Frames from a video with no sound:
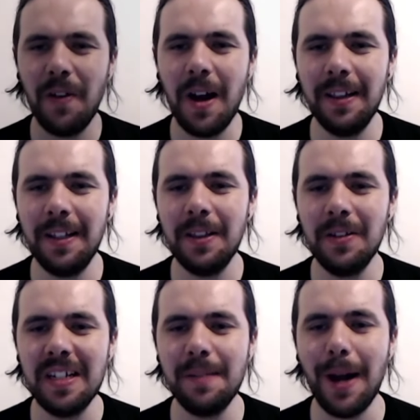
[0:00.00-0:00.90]
finally,
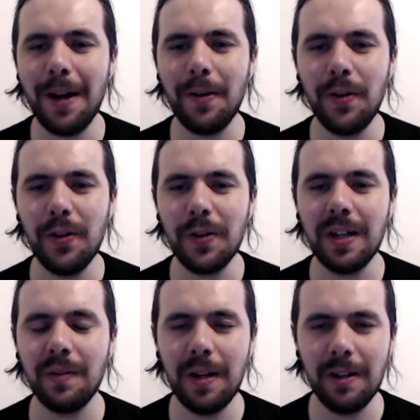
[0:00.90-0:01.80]
looking back on your
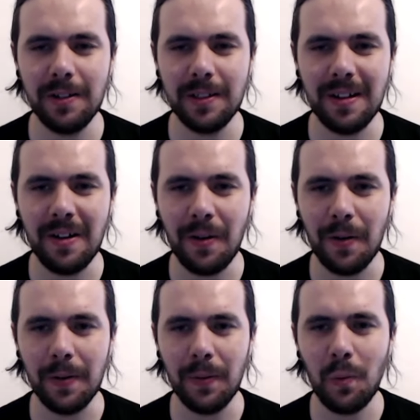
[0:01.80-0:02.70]
career as a
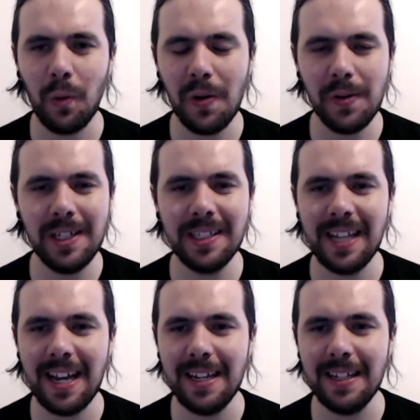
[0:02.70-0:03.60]
whole, what would you
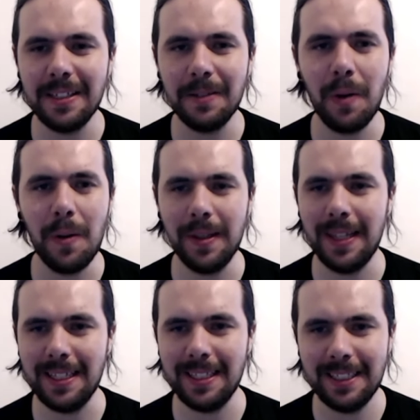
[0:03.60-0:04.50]
say is the moment
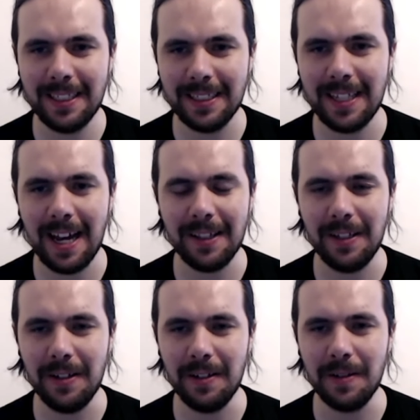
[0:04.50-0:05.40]
that sticks out
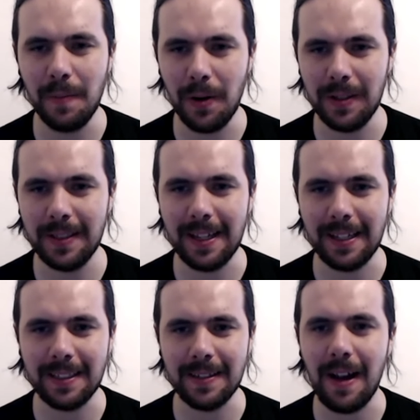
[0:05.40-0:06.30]
to you the most,
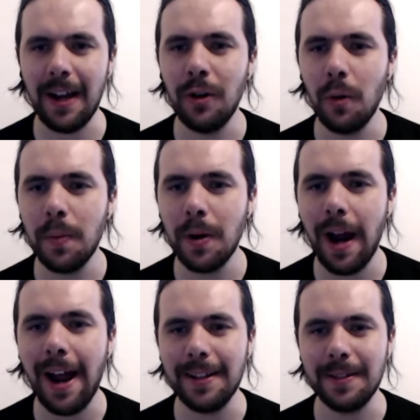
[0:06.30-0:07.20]
that's like your
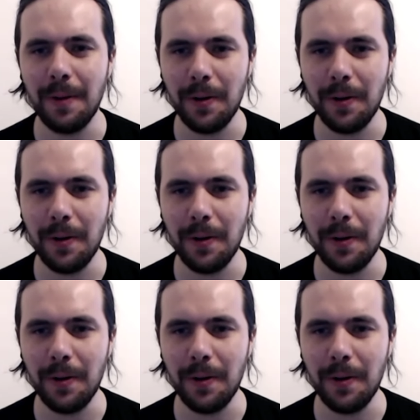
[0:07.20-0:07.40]
proudest